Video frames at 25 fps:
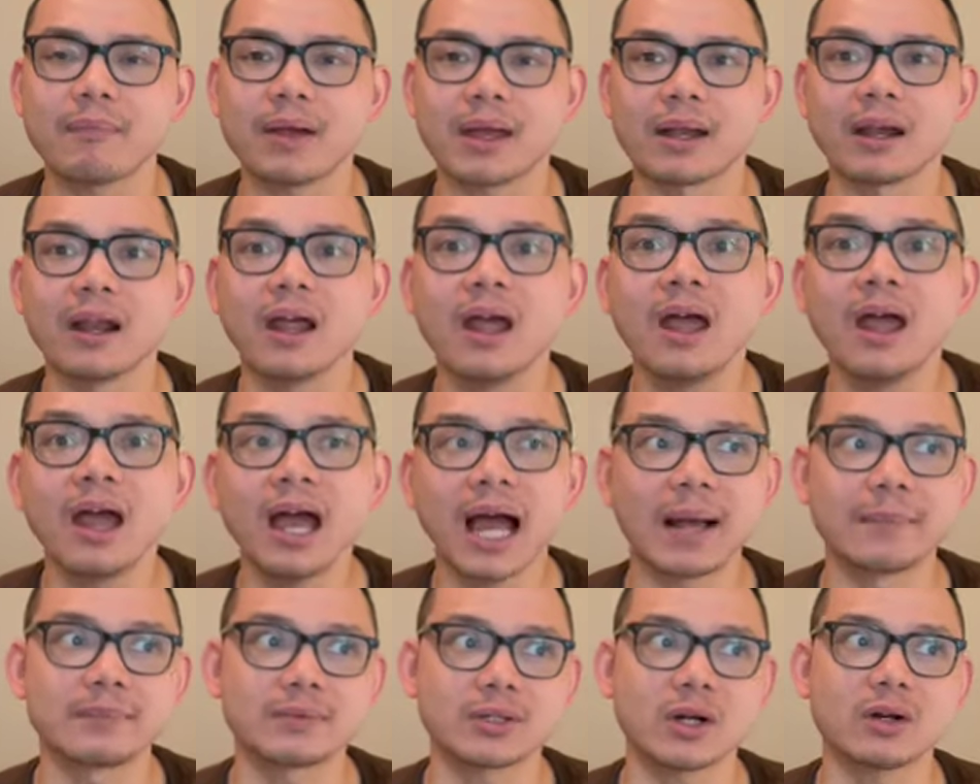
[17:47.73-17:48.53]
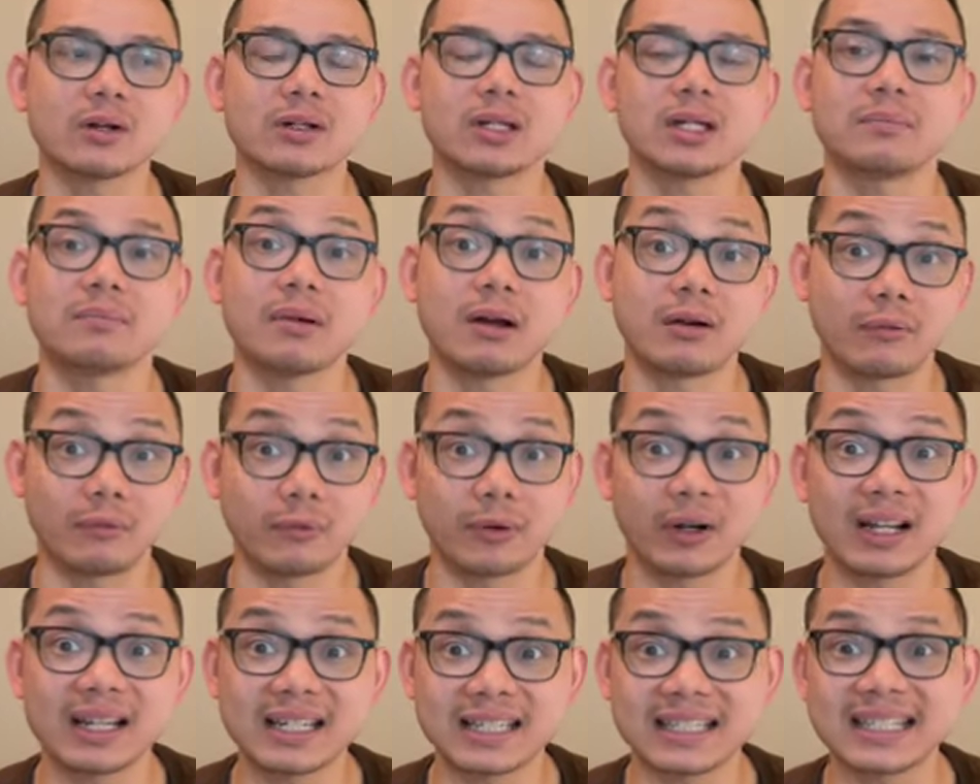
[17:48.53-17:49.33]
And I'm talking about
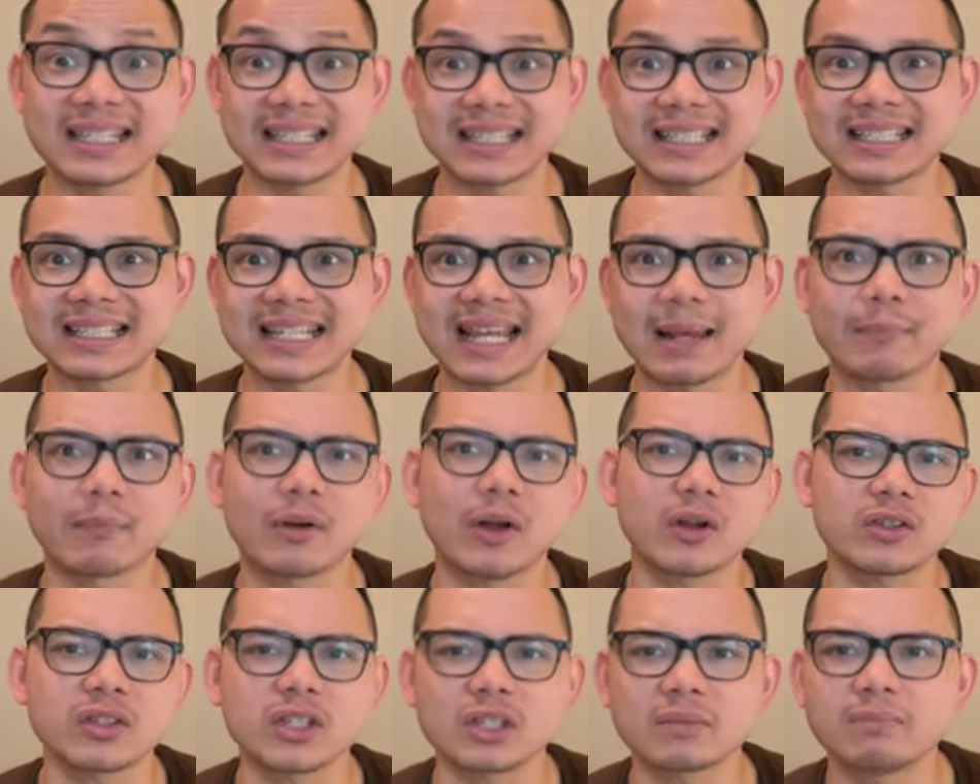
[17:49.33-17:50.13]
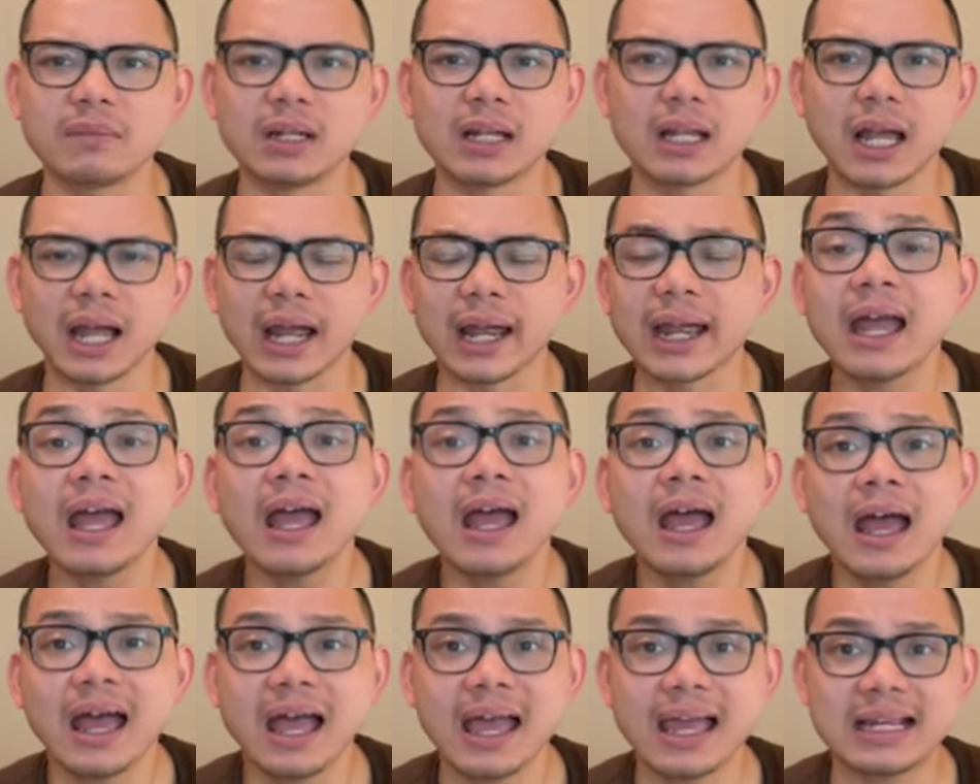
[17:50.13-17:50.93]
realistic step, not just be like,
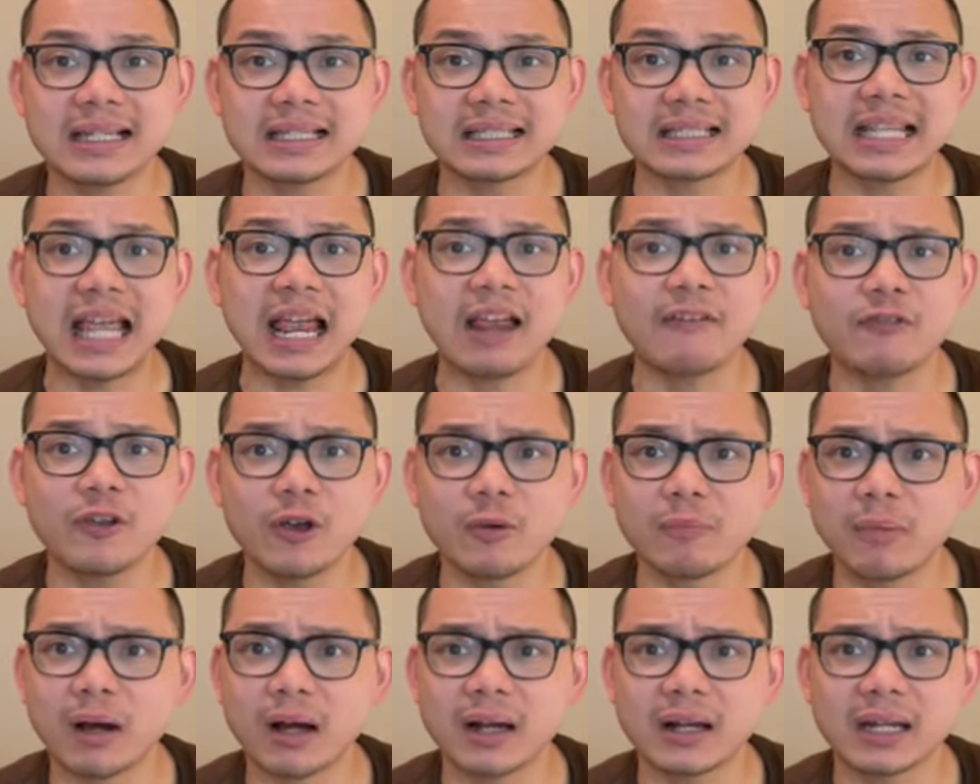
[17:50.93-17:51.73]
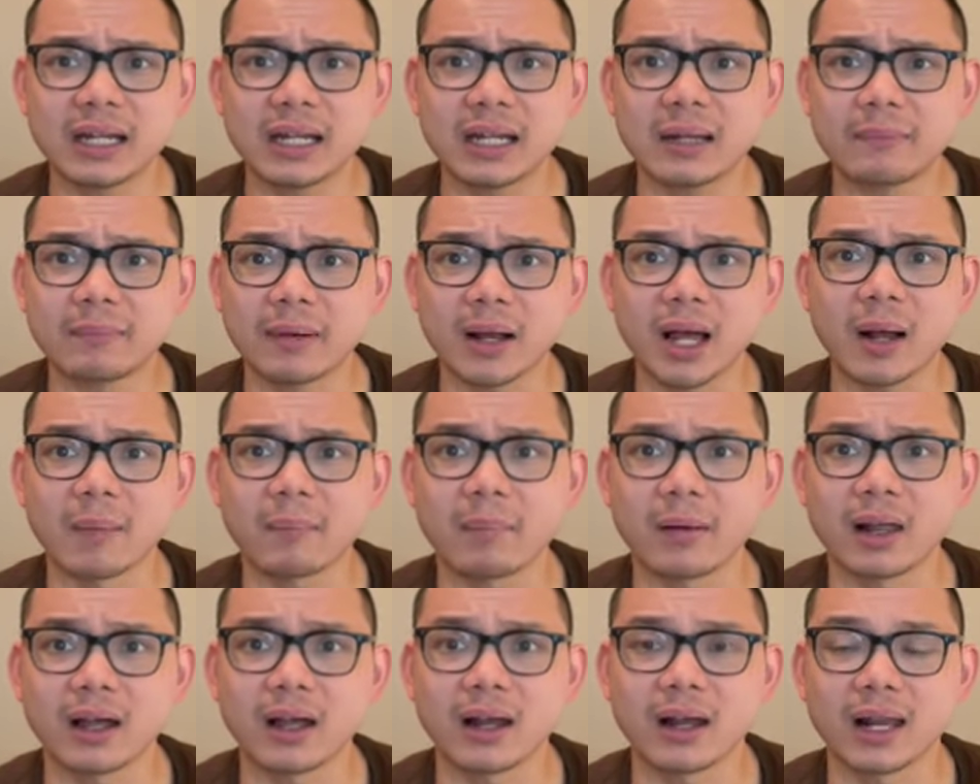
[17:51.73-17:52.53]
hey, save your money, blah
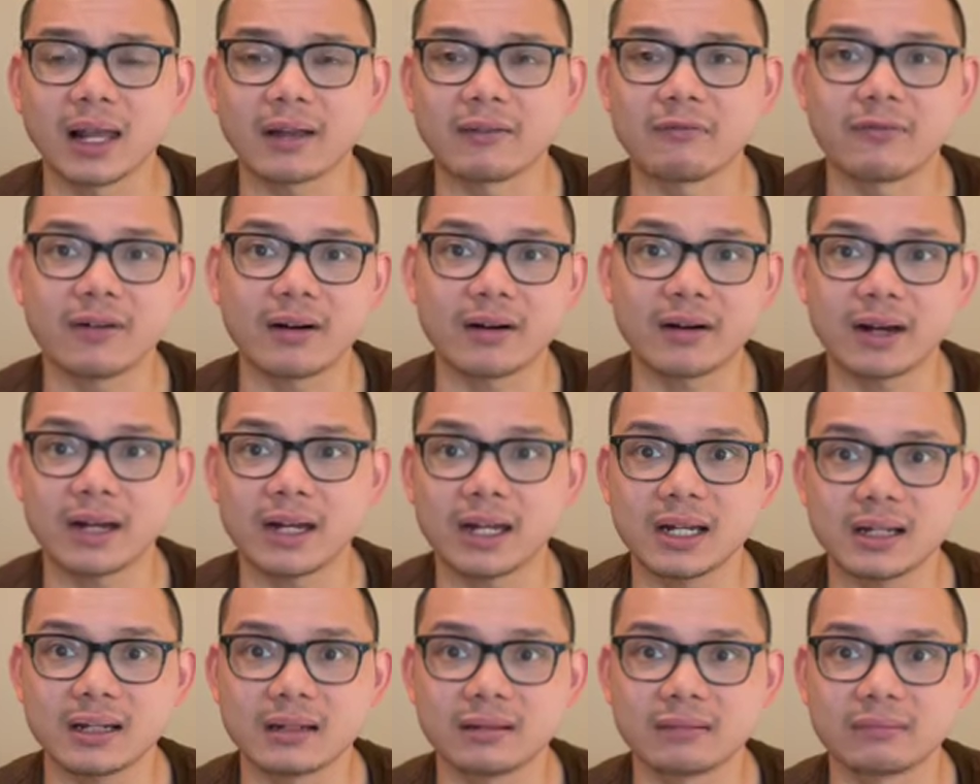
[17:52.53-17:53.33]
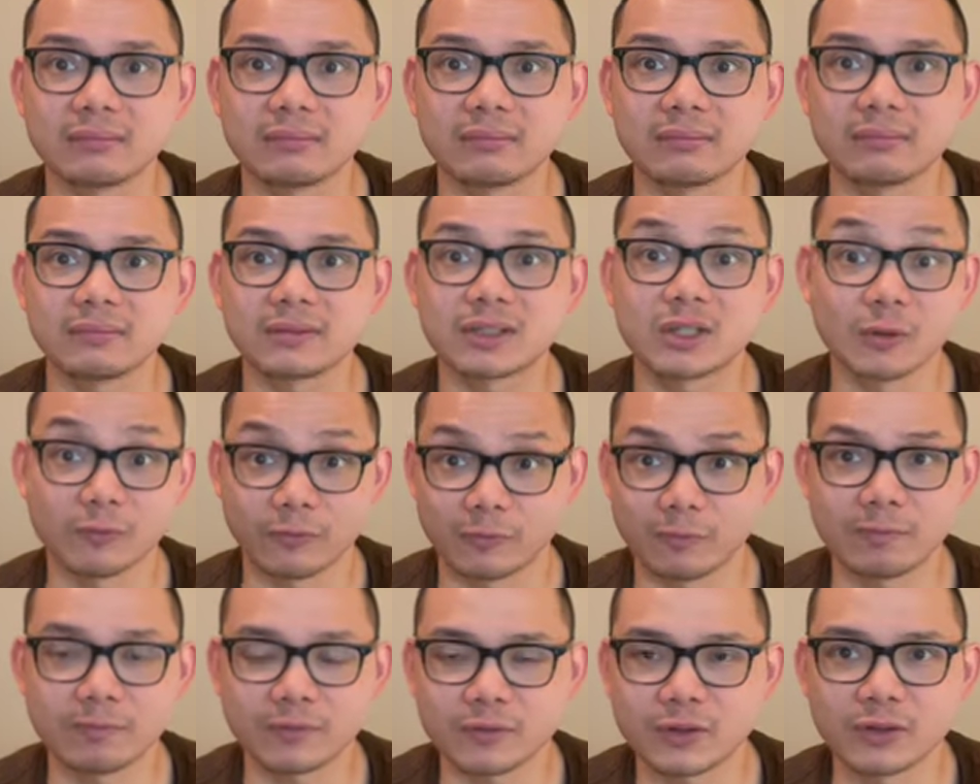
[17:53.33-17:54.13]
blah, like very
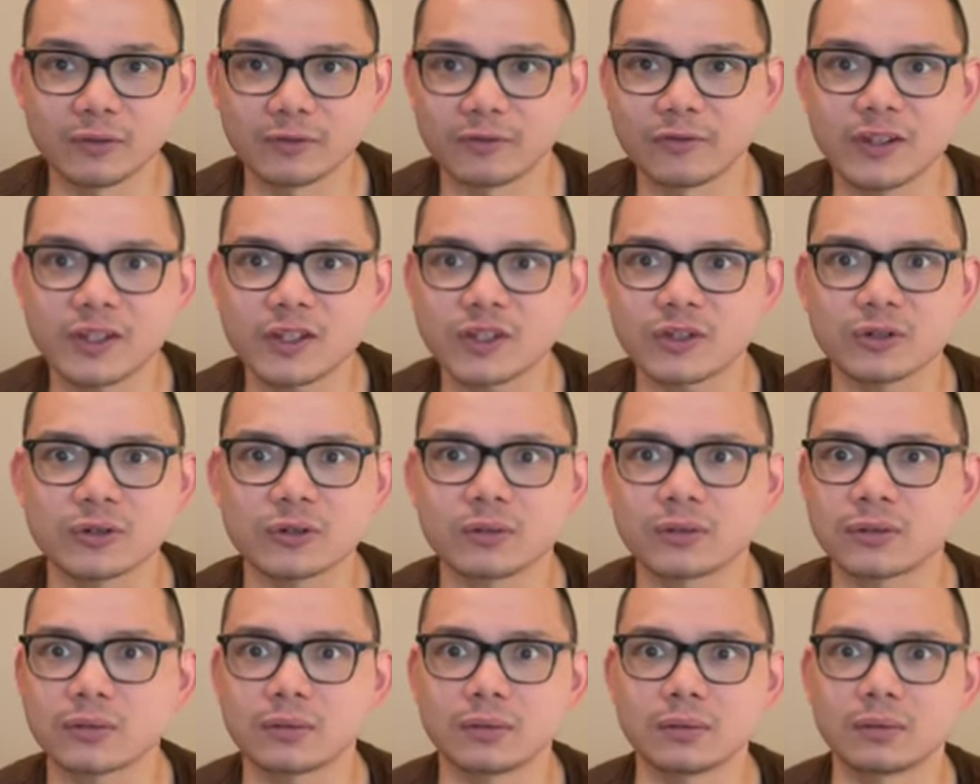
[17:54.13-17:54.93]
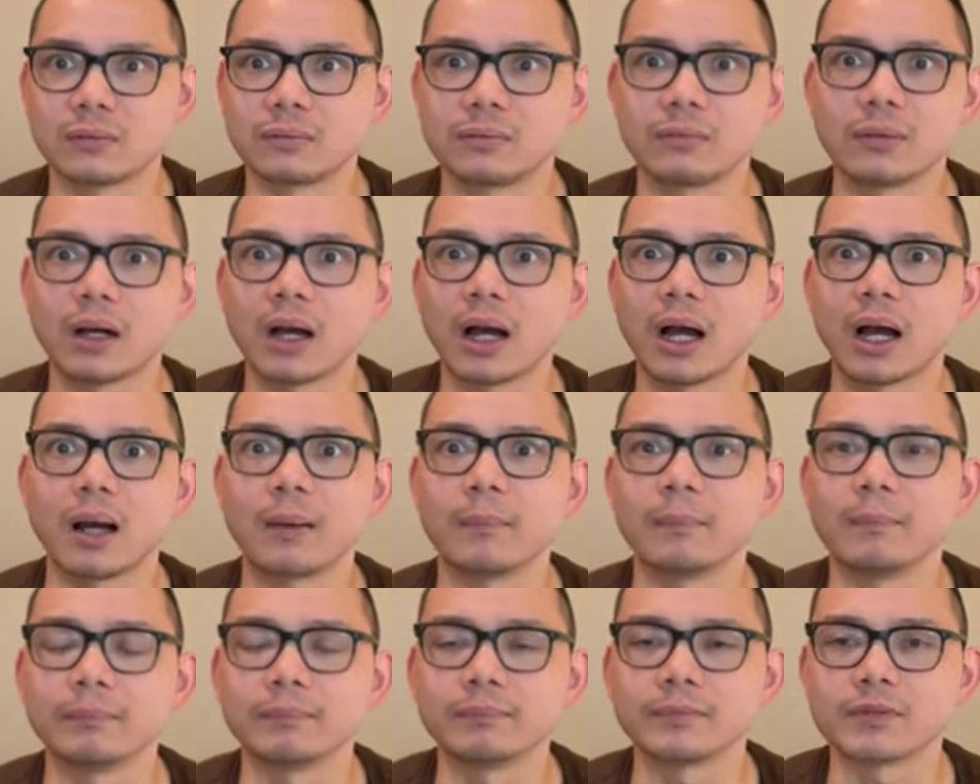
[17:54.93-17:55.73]
superficial
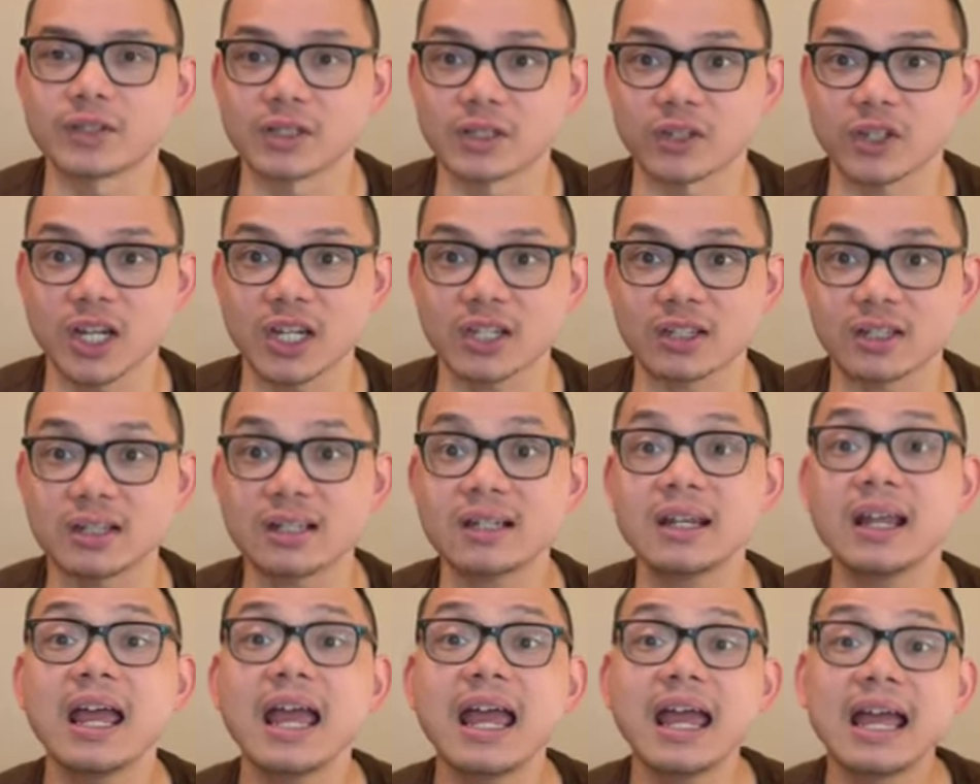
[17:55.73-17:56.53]
suggestion.